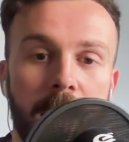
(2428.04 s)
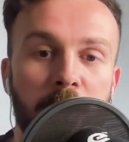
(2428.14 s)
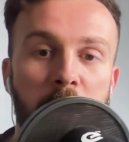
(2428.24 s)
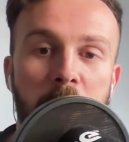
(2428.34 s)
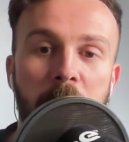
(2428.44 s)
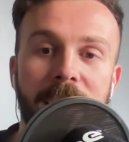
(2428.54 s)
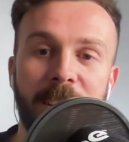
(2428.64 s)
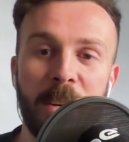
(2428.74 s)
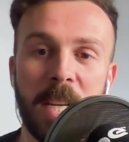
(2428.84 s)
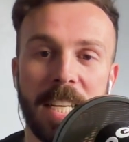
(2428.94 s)
So
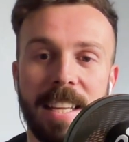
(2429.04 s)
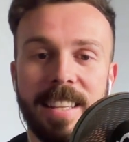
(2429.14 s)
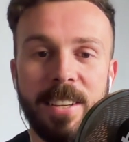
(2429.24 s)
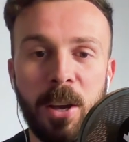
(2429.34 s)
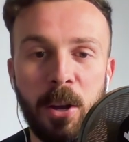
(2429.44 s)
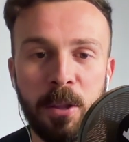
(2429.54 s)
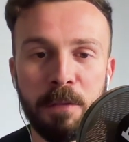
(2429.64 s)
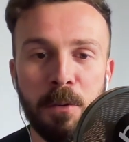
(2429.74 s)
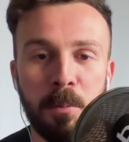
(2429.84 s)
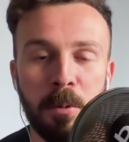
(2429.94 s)
looking at the under
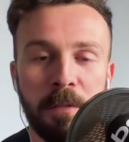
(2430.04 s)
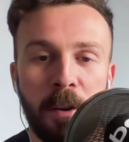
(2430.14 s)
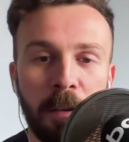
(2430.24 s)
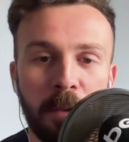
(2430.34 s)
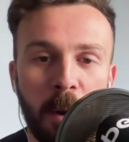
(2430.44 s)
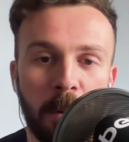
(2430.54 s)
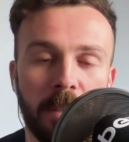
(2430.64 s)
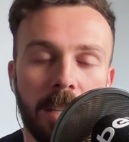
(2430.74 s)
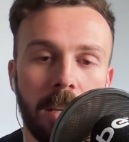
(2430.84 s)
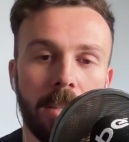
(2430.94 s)
4.5 goals
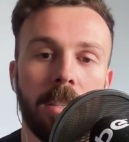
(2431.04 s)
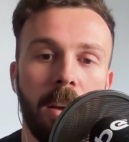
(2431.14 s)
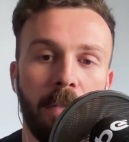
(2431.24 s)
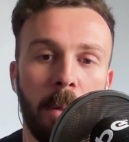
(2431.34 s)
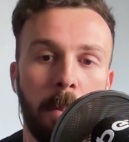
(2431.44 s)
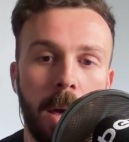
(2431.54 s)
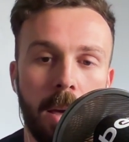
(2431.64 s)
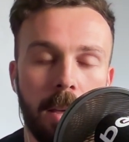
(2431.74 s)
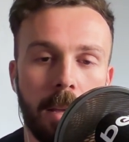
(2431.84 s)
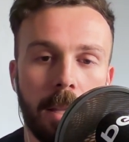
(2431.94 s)
section of the
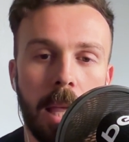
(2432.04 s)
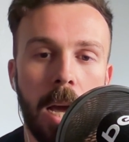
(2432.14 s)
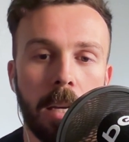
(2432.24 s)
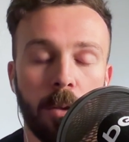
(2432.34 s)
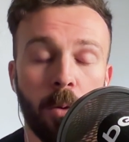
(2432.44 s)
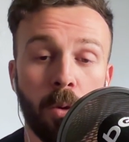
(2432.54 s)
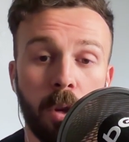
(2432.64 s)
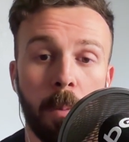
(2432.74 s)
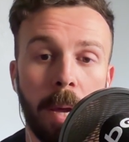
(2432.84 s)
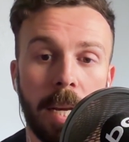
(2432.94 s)
bet, that has
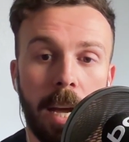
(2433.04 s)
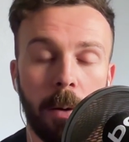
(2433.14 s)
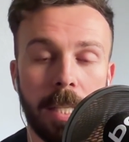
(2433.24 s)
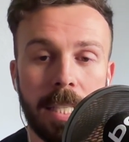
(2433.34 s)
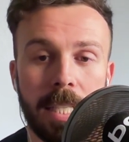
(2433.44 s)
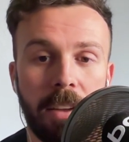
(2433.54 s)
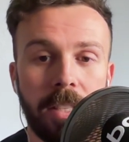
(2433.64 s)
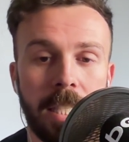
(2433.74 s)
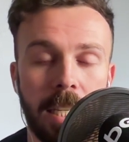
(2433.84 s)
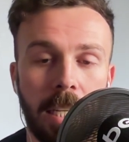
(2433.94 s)
also paid out in
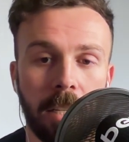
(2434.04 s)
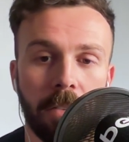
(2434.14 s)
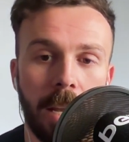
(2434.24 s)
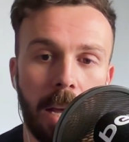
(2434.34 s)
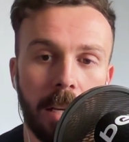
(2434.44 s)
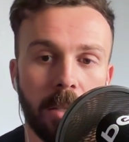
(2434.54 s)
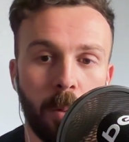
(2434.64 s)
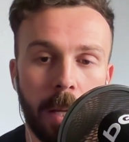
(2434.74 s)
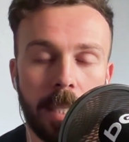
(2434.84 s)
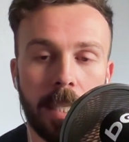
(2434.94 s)
17 of the last
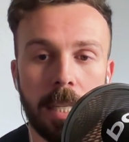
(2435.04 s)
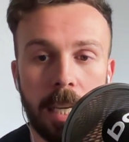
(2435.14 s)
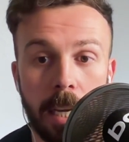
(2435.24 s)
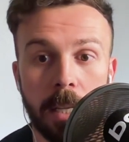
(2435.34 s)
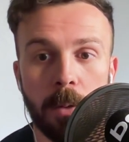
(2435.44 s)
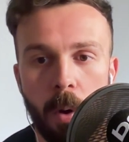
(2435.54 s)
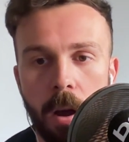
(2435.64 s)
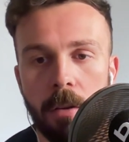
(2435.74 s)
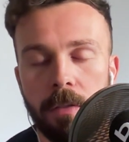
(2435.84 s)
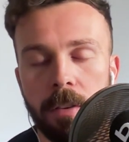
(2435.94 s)
20 years
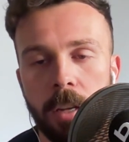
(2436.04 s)
worth